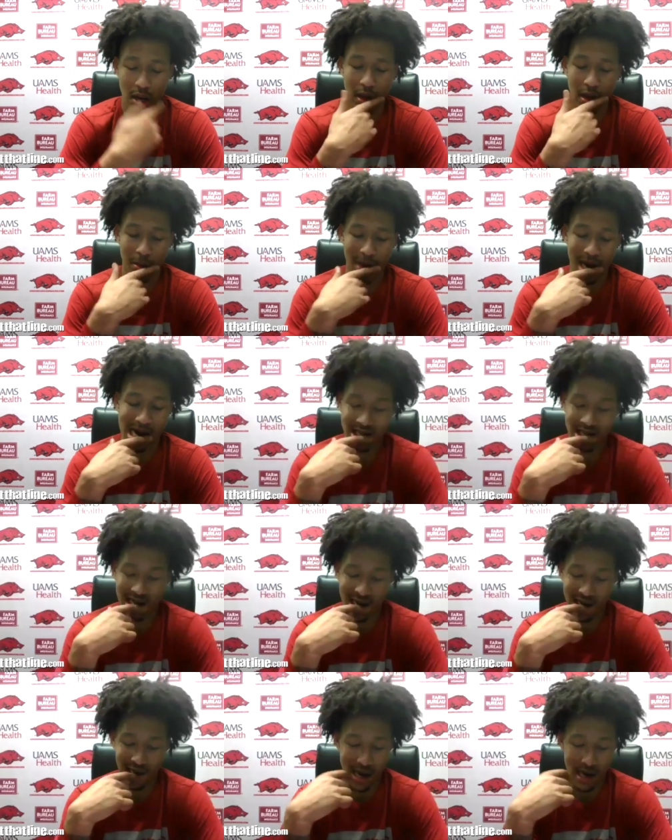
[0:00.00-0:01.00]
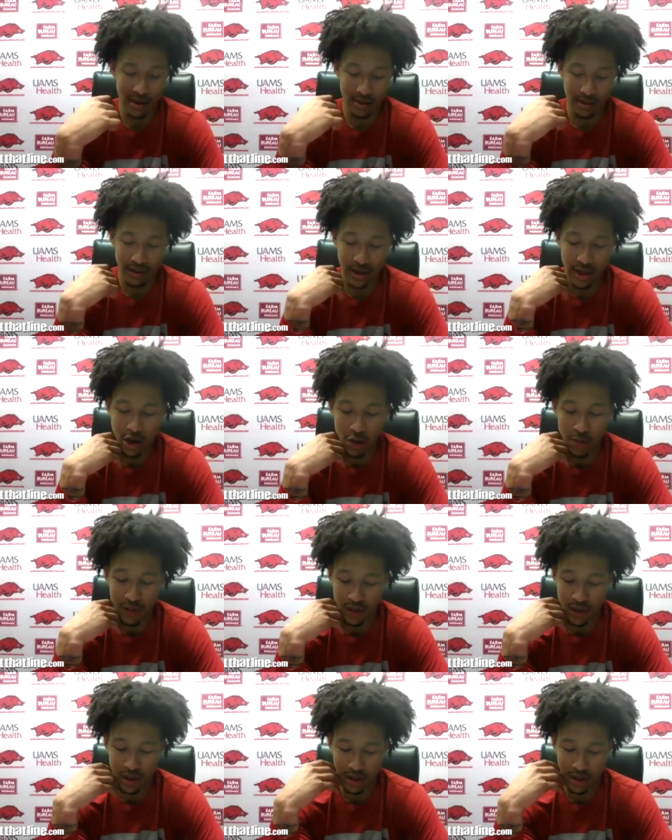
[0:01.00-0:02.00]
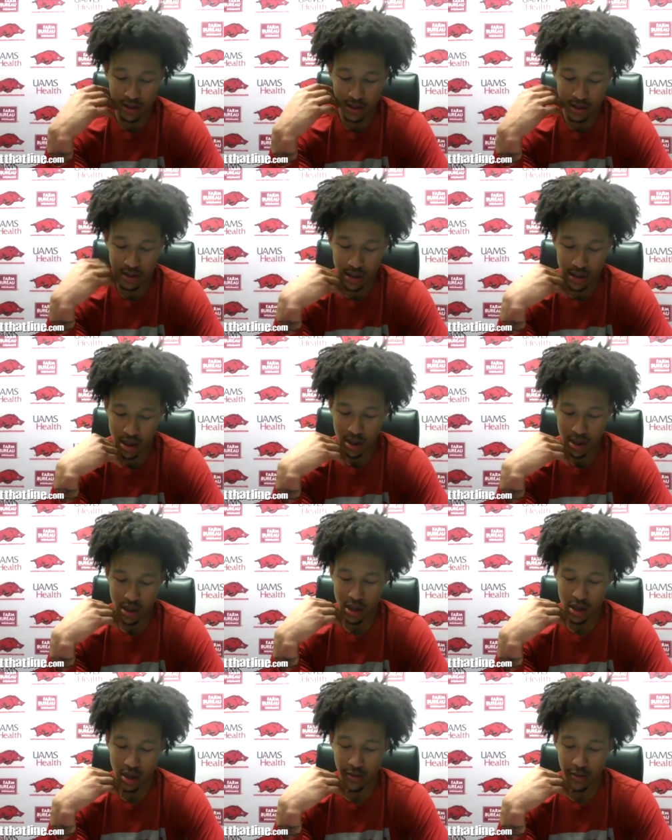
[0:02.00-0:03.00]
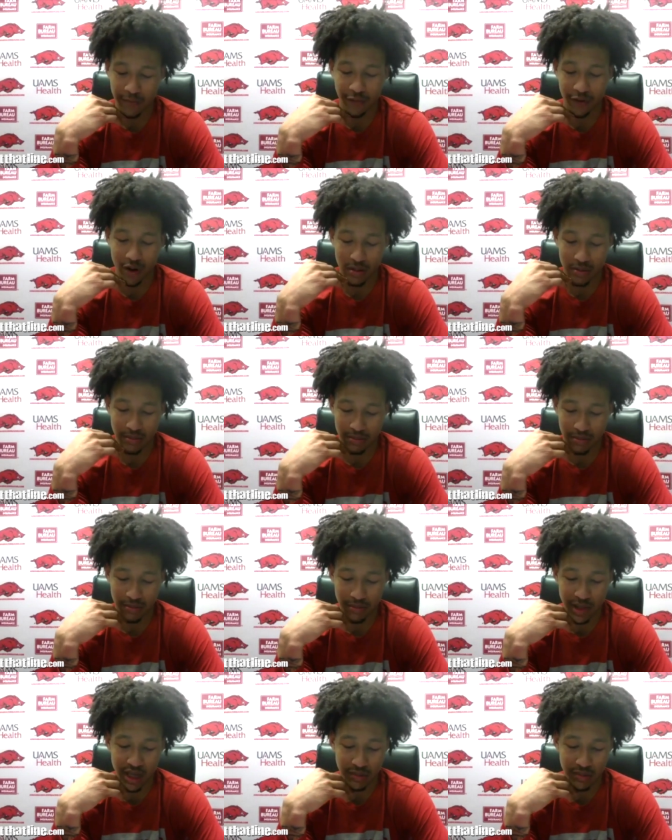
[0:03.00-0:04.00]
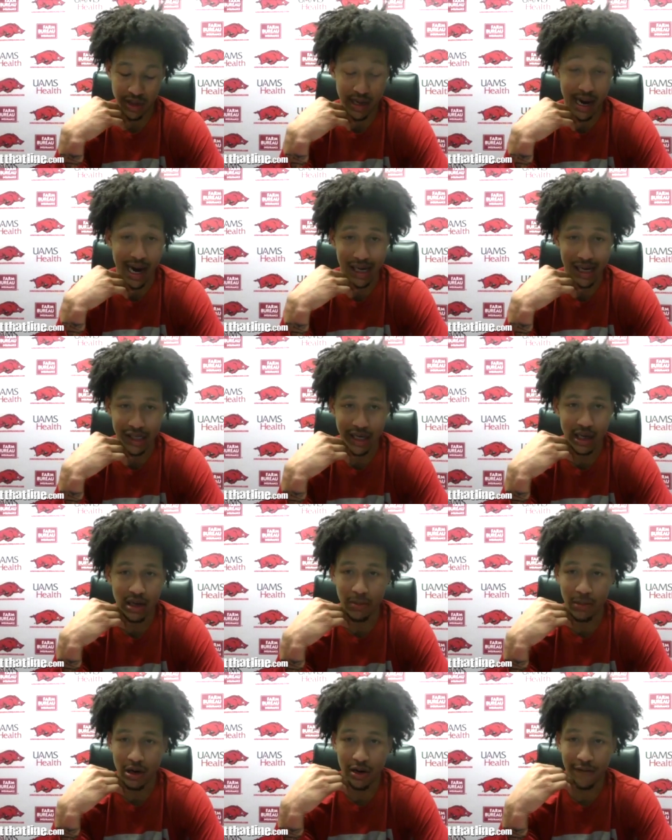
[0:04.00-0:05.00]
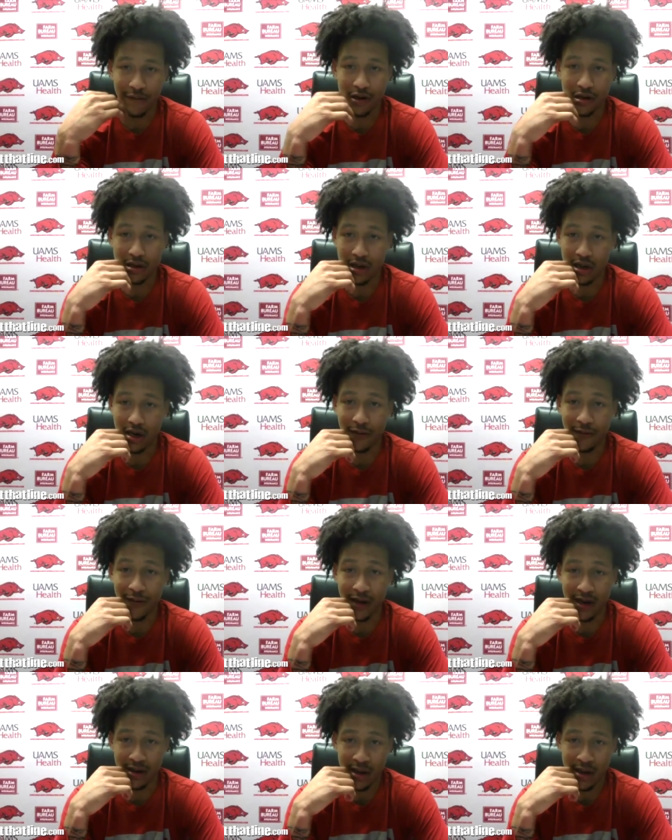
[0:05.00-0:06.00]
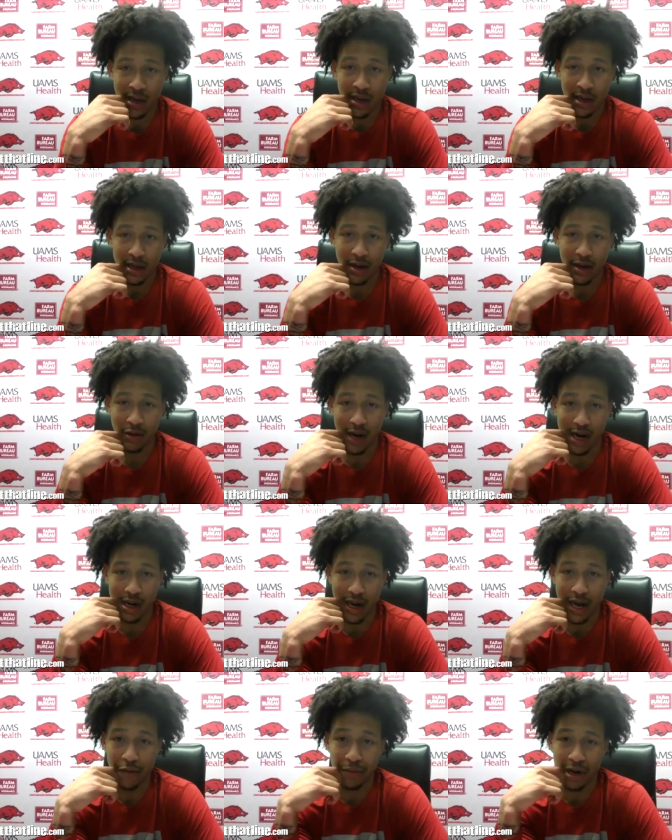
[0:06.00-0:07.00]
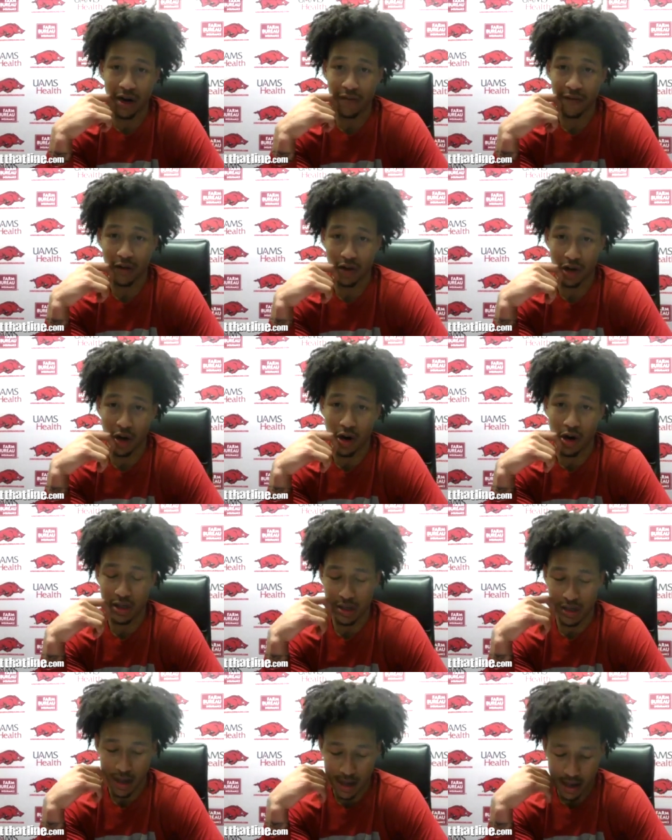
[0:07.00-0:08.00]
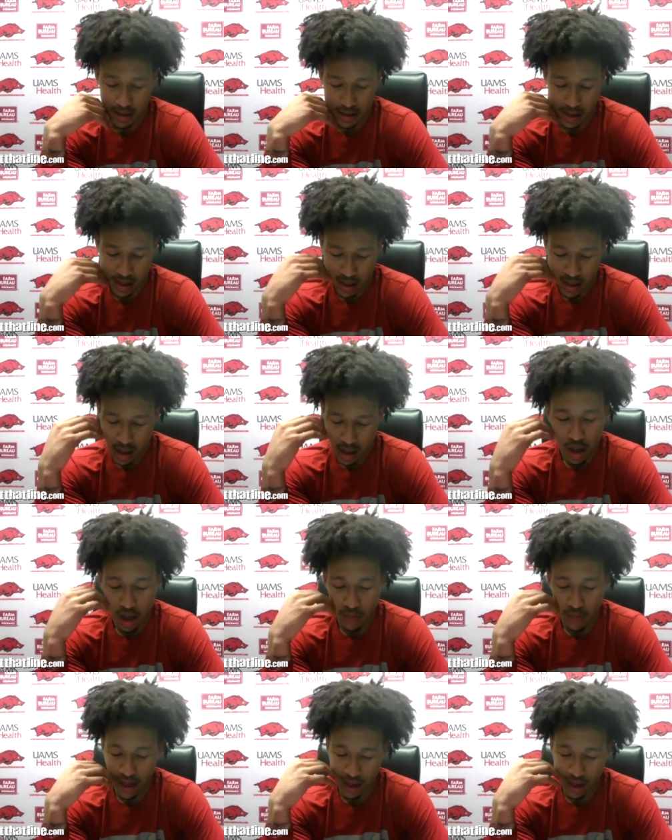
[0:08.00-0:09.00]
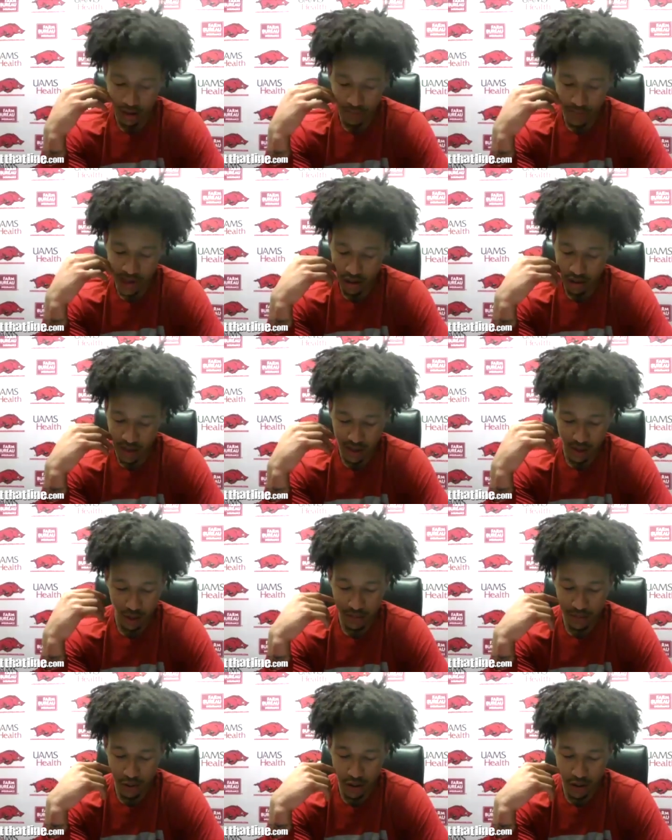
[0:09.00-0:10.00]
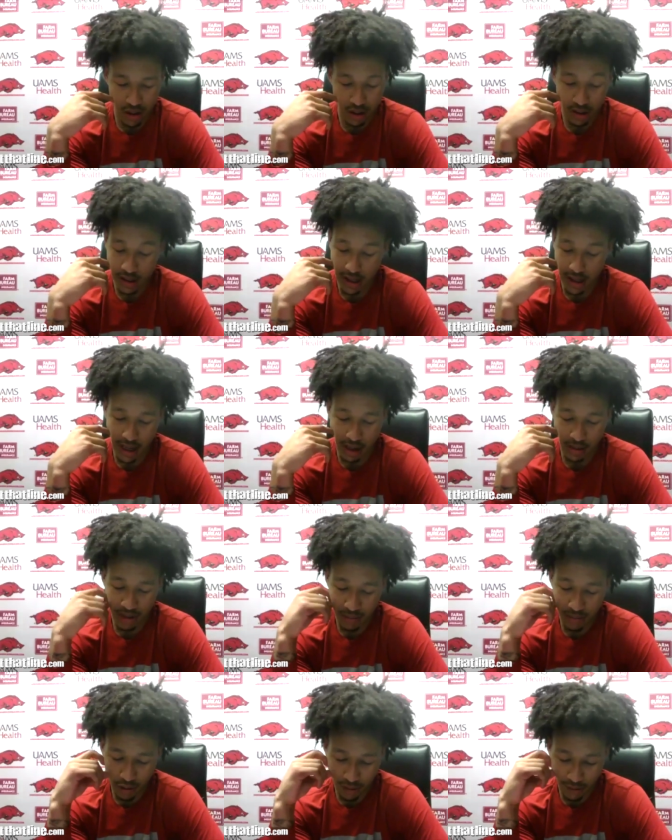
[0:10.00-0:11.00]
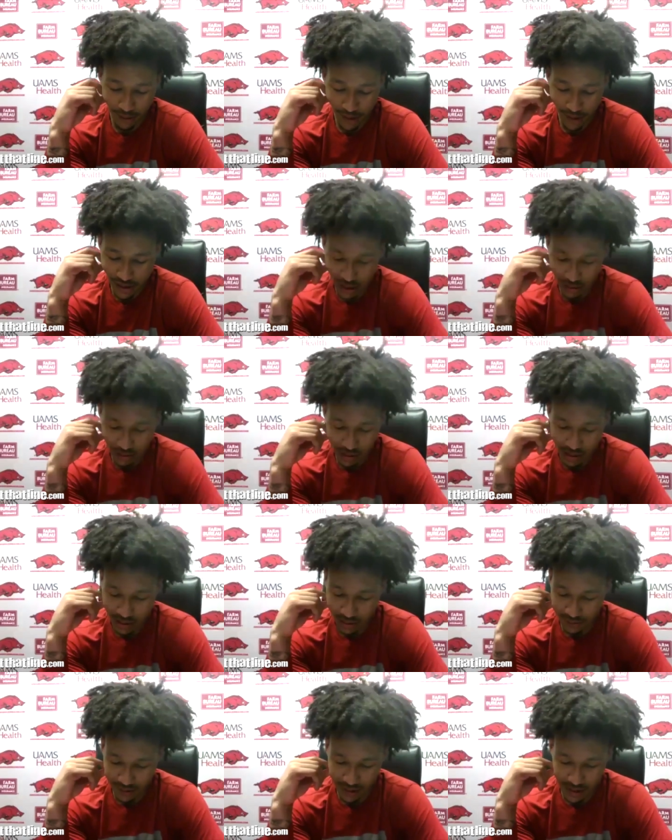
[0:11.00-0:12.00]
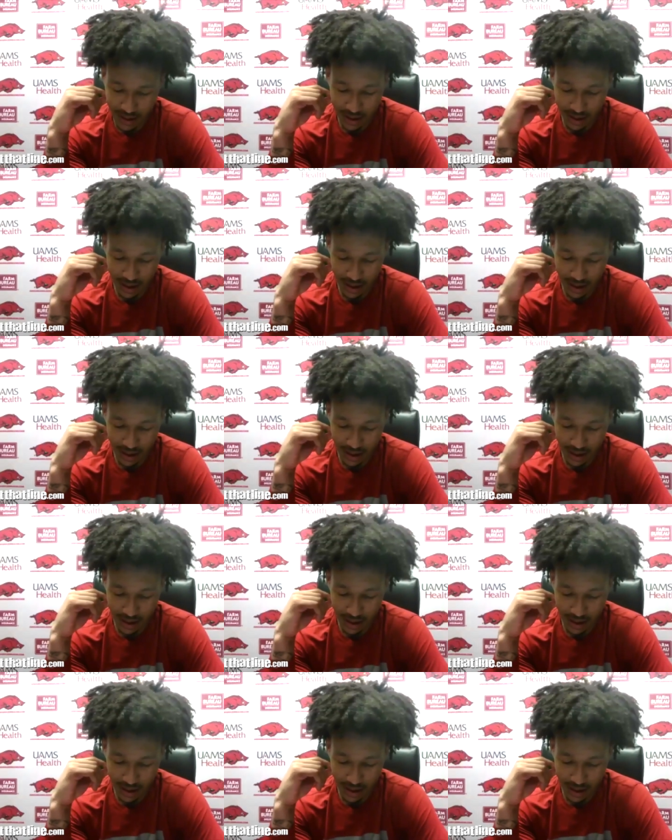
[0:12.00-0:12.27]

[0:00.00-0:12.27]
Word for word: Um, I just got a lot of good open looks um, from them denying JD the ball first off, and they were kind of helping off on the guards a lot. Um, I got to do better on my three pointers, and I got to be more efficient on six fifteen.